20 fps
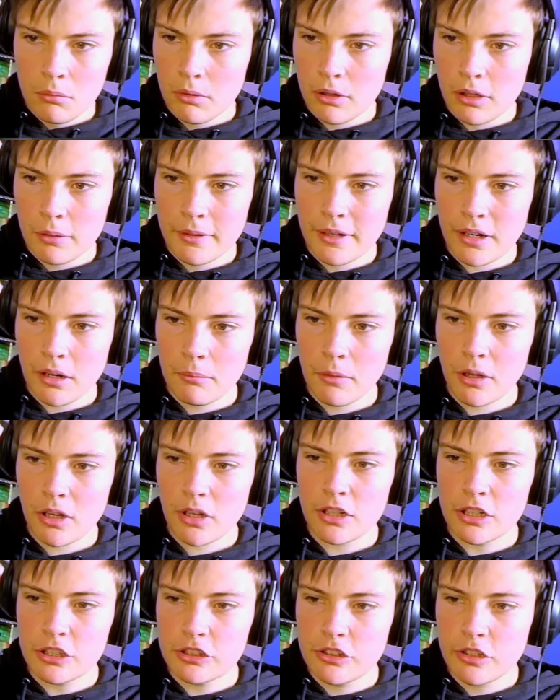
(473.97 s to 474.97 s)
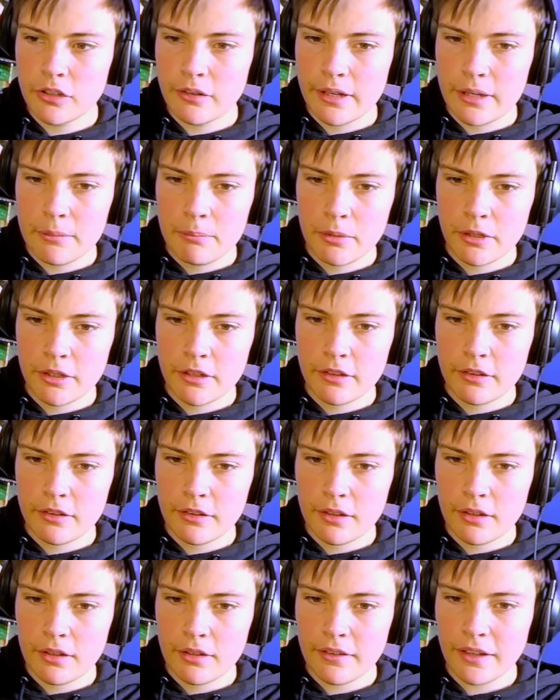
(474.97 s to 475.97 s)
I mean, I'm not gonna do it, but
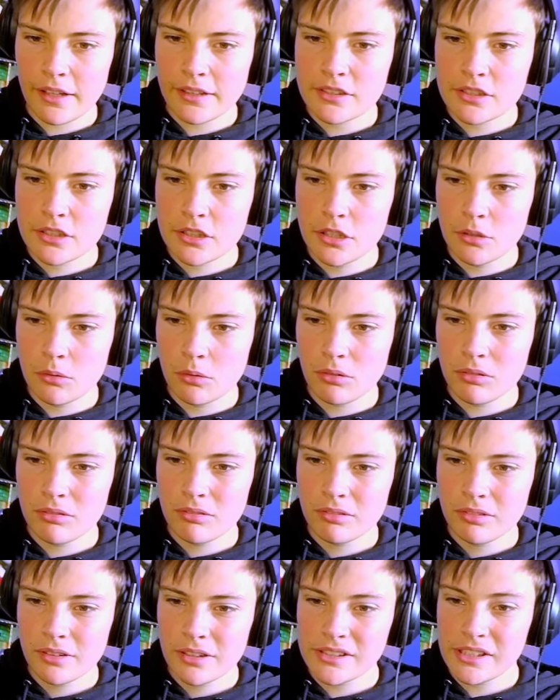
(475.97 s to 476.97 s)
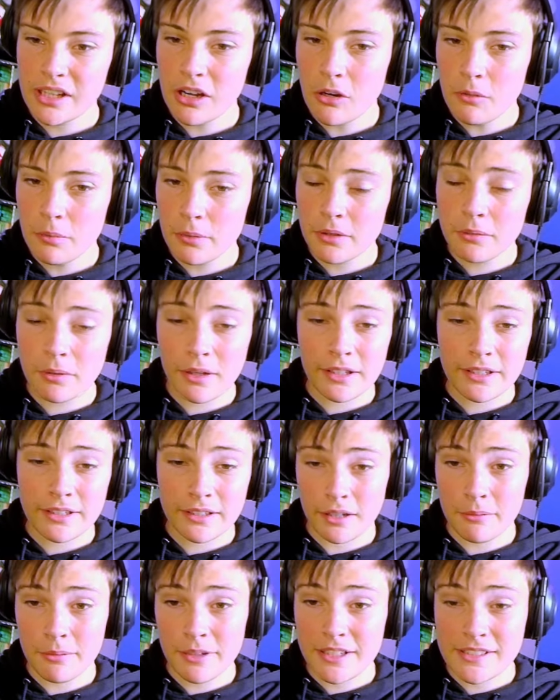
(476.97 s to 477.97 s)
that's cool. Is it open? Well, I mean, it's